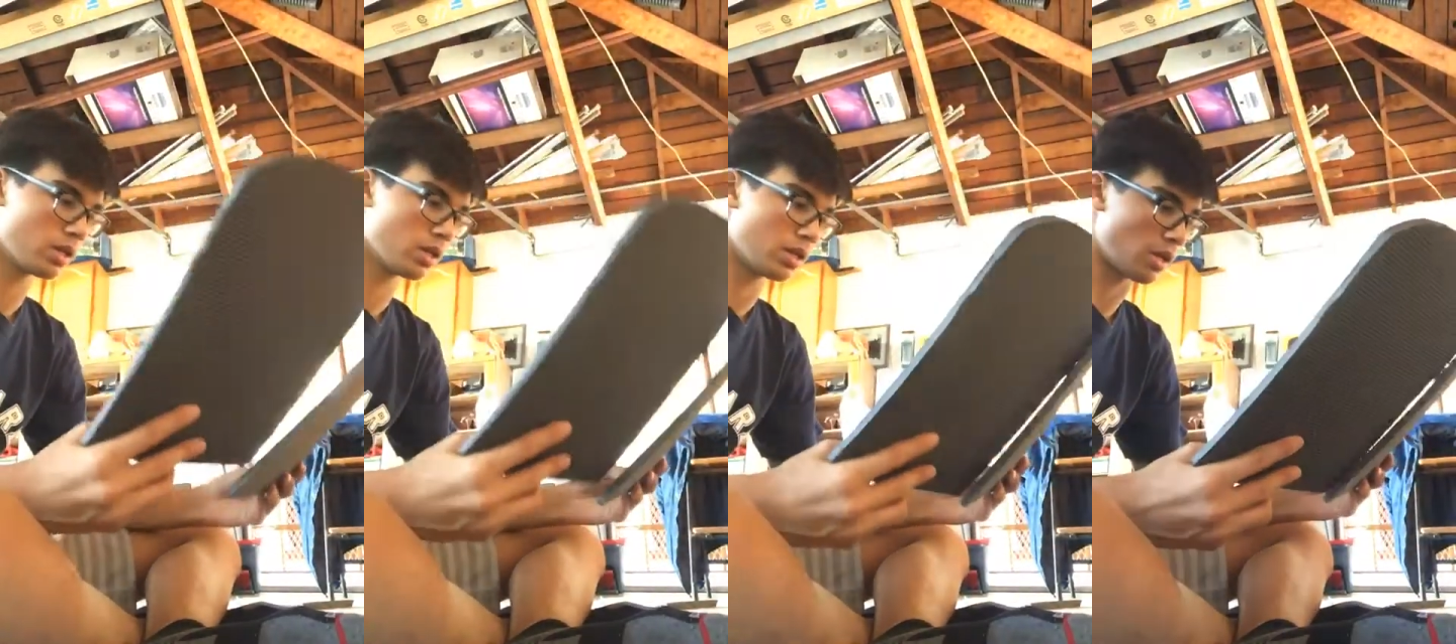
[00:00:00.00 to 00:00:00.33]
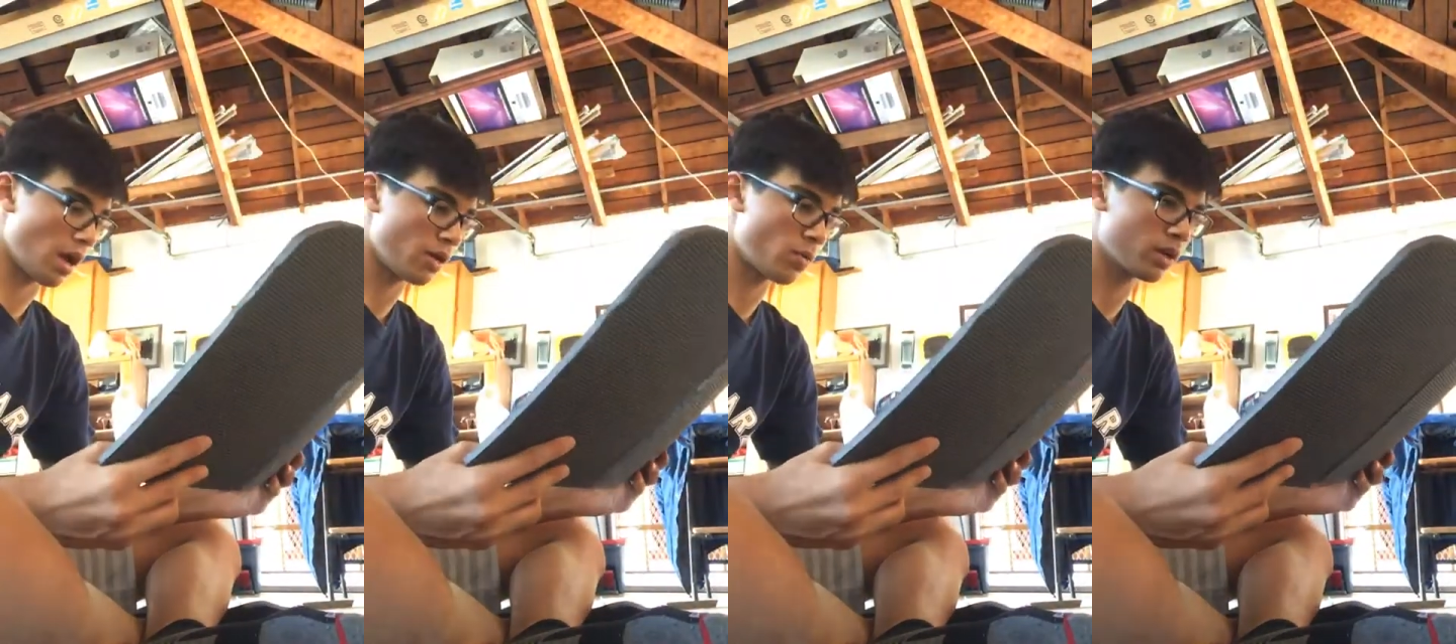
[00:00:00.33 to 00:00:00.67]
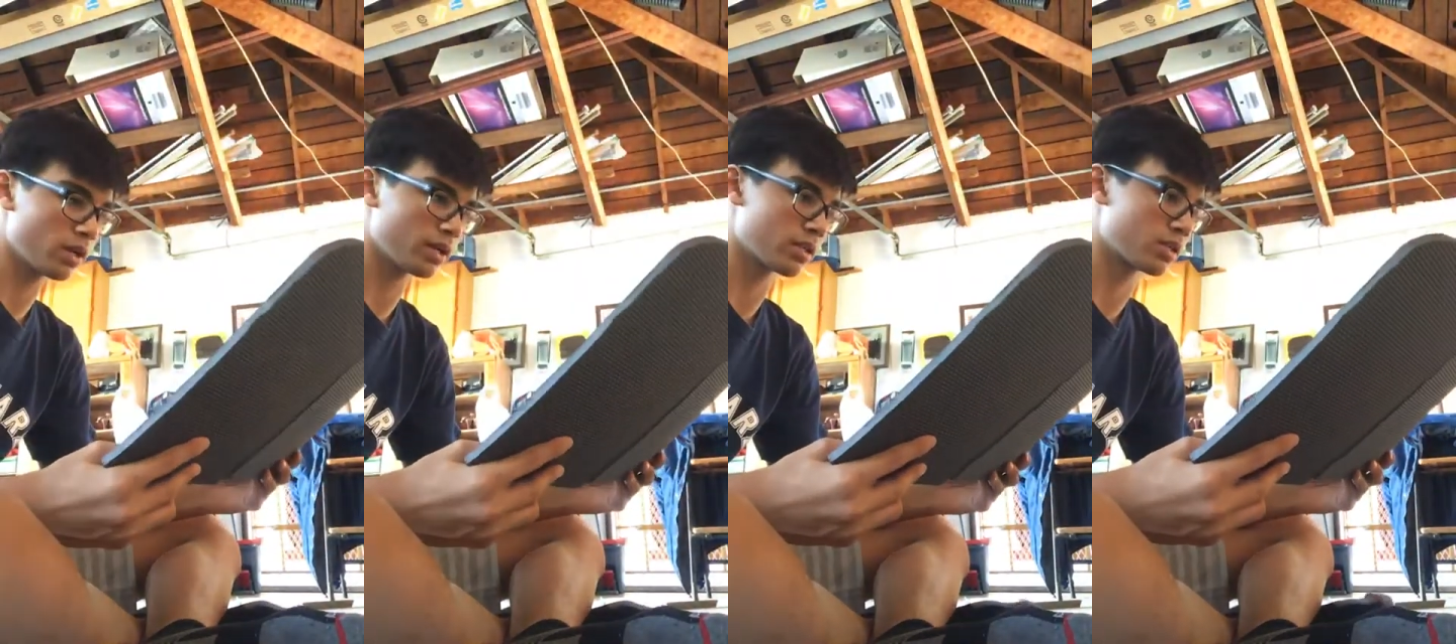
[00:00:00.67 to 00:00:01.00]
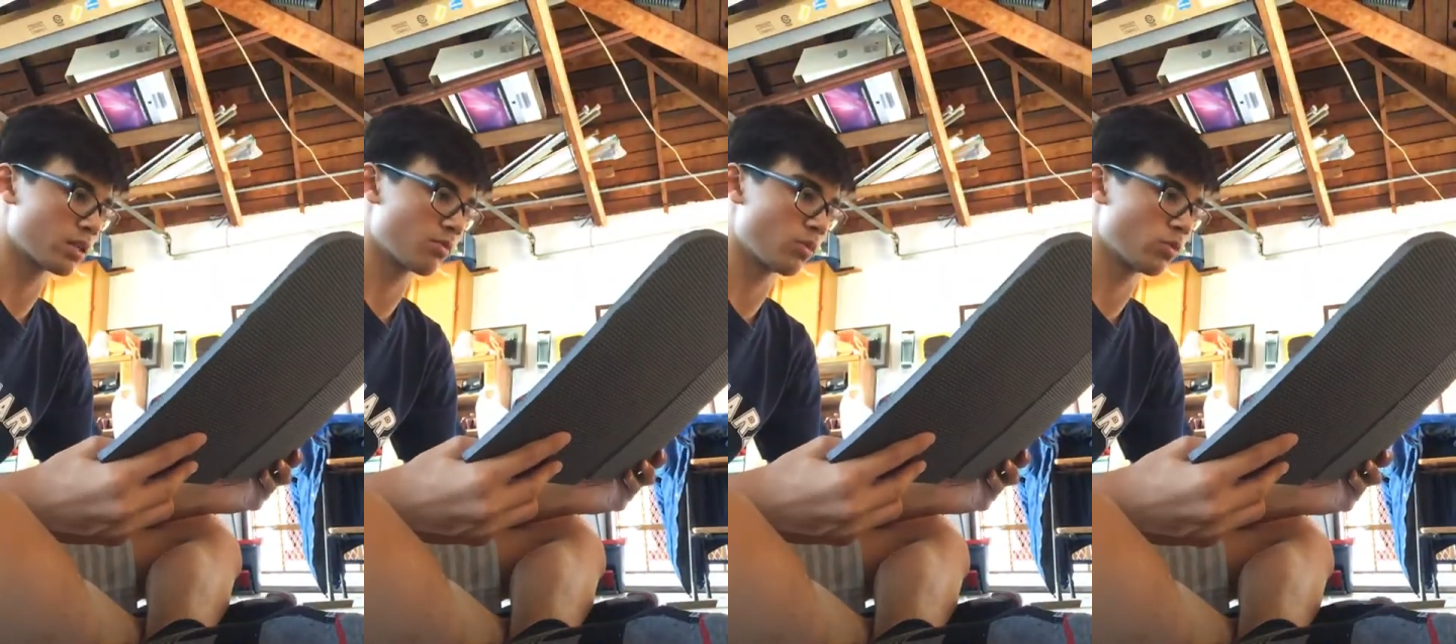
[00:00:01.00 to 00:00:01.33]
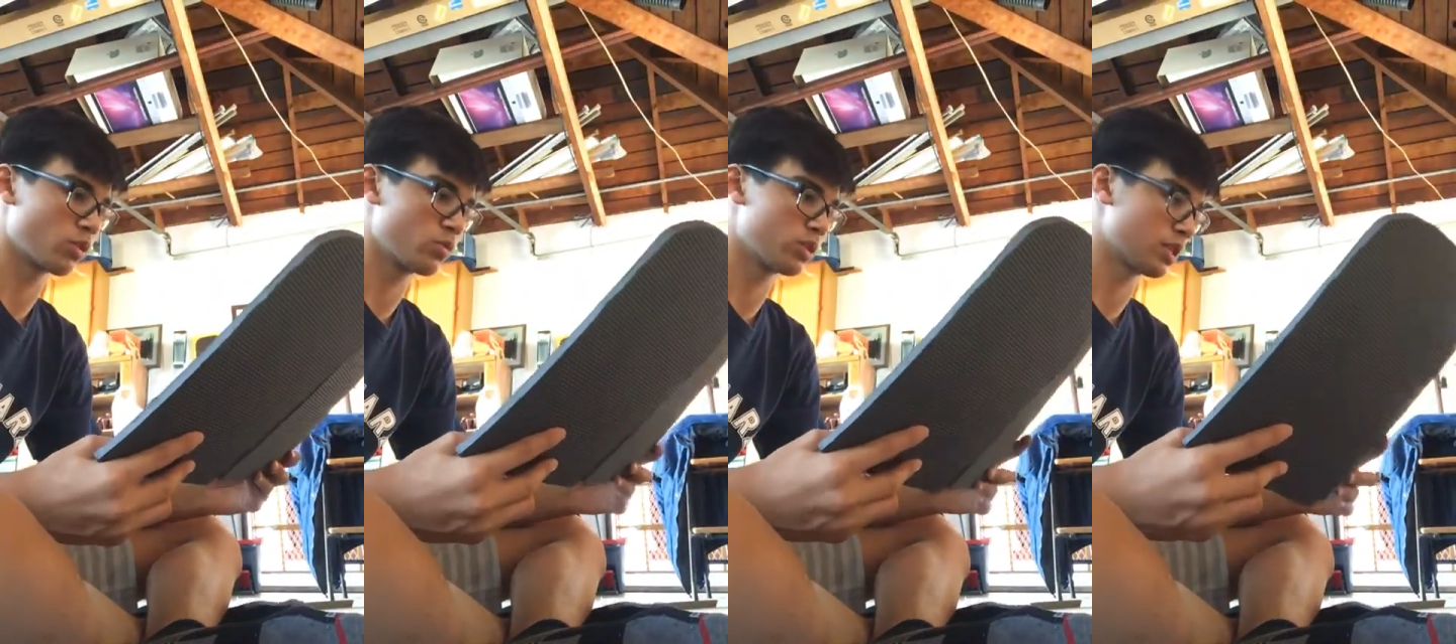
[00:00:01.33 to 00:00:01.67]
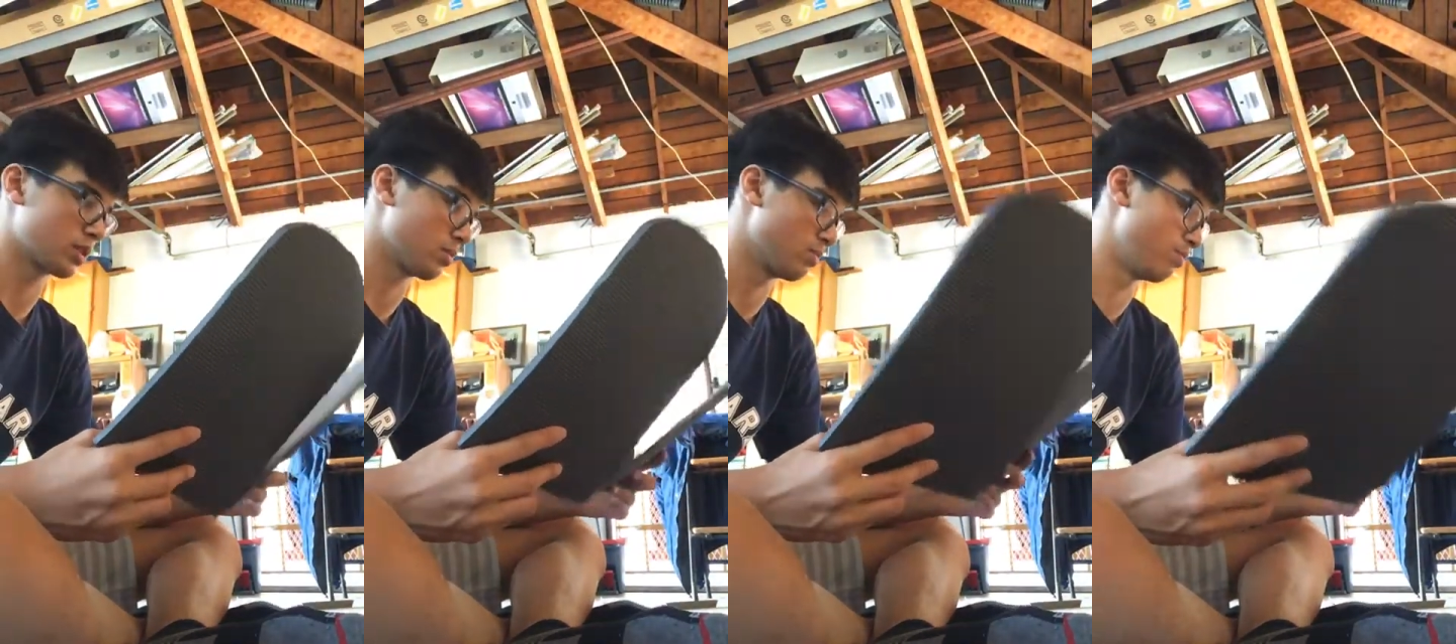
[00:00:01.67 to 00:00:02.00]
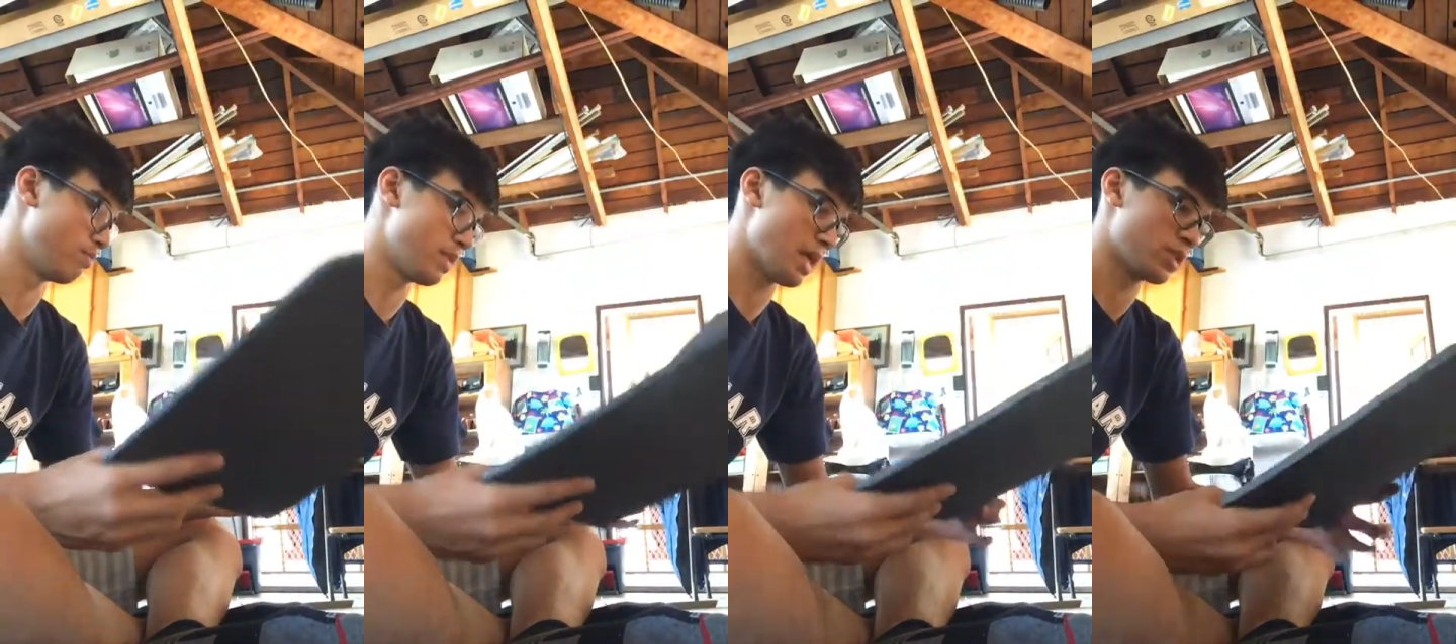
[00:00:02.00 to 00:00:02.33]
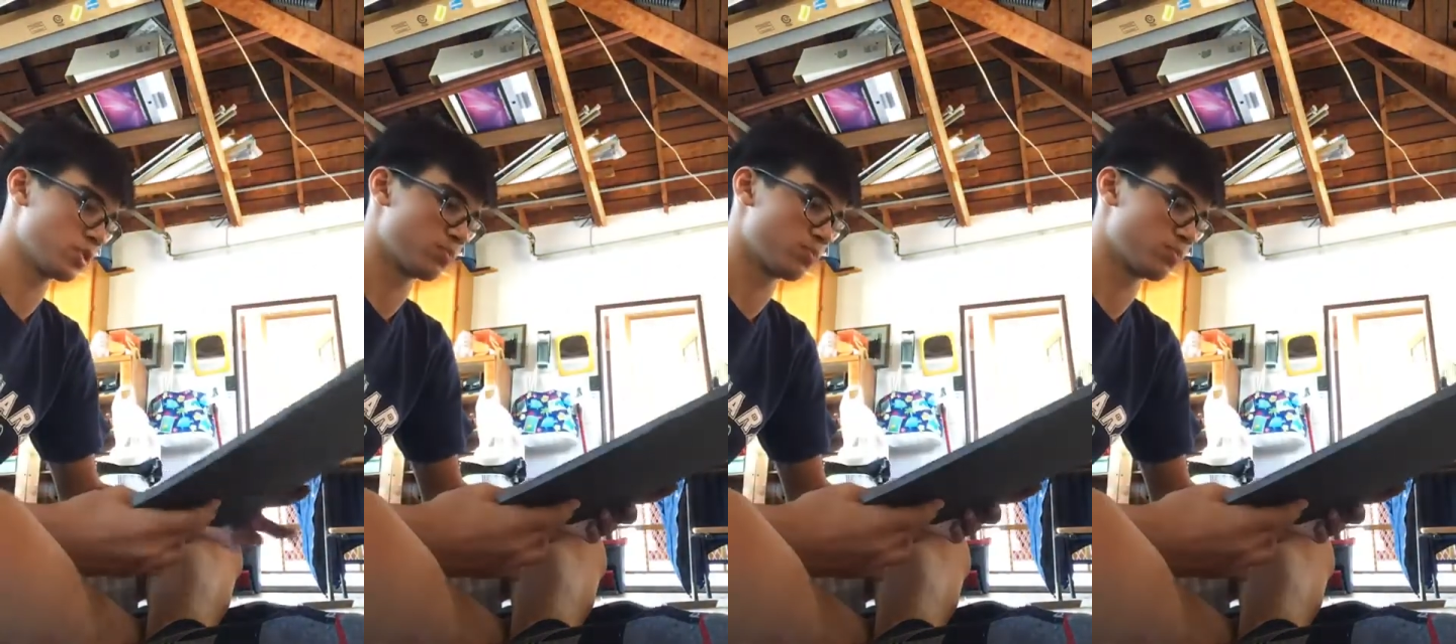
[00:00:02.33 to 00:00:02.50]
Now I want to like determine like which was like the nicer